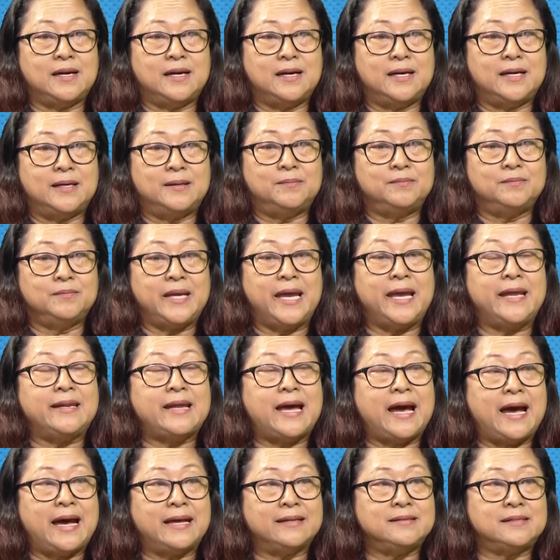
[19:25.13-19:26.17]

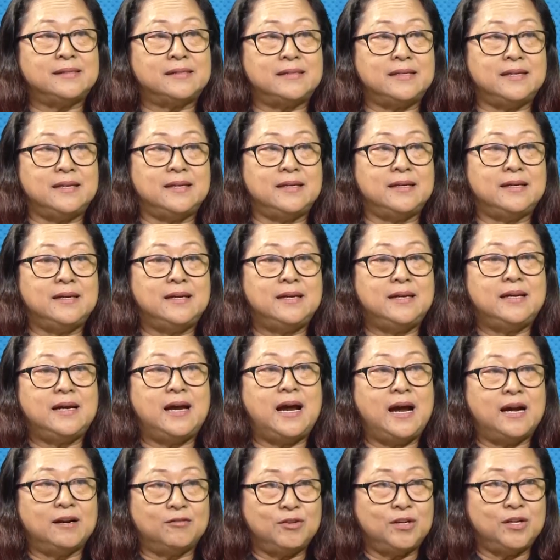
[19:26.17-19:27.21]
enhancing
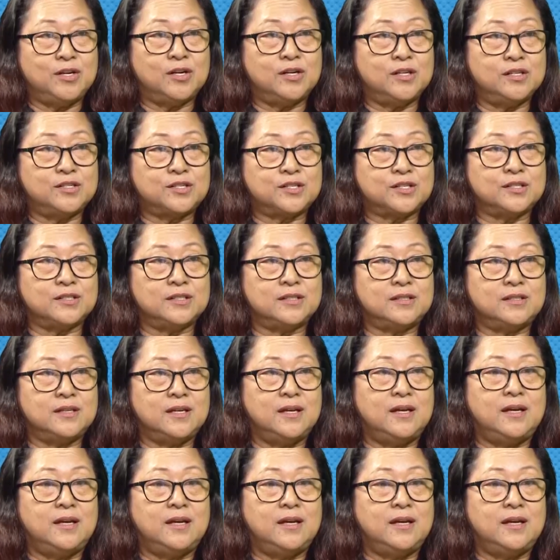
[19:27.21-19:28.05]
agriculture,